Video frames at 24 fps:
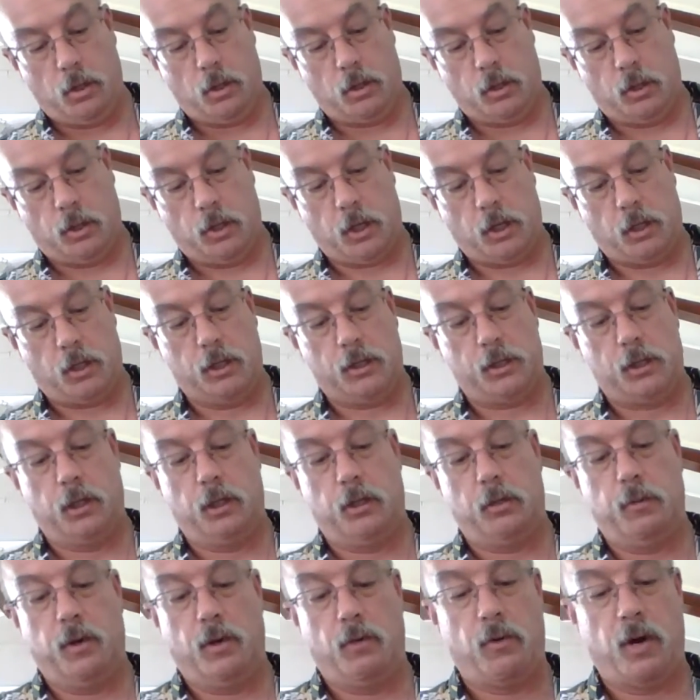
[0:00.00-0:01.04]
so you're not listening
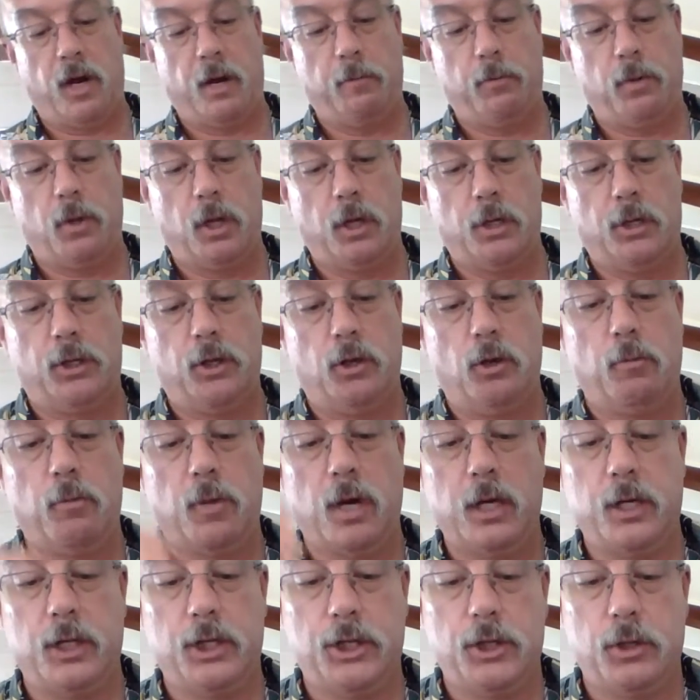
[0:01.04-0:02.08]
to me ramble on too
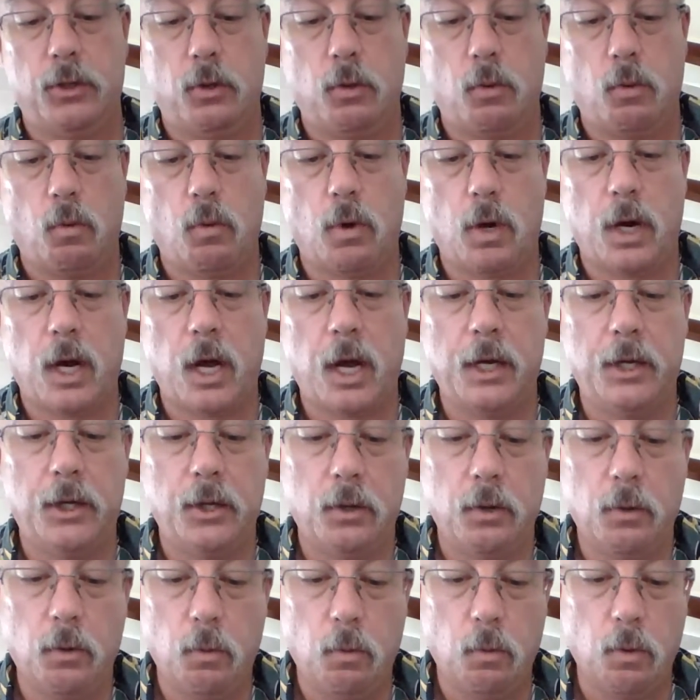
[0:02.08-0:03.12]
much, what I
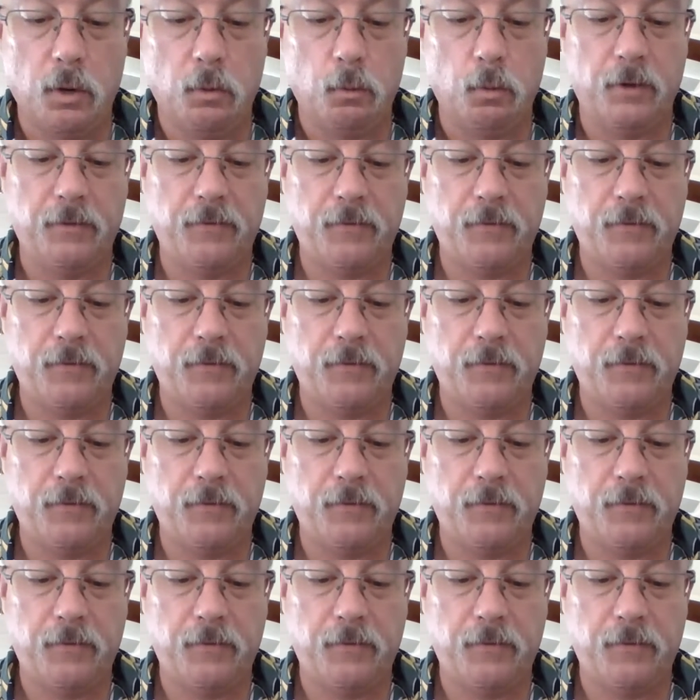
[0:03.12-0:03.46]
do when we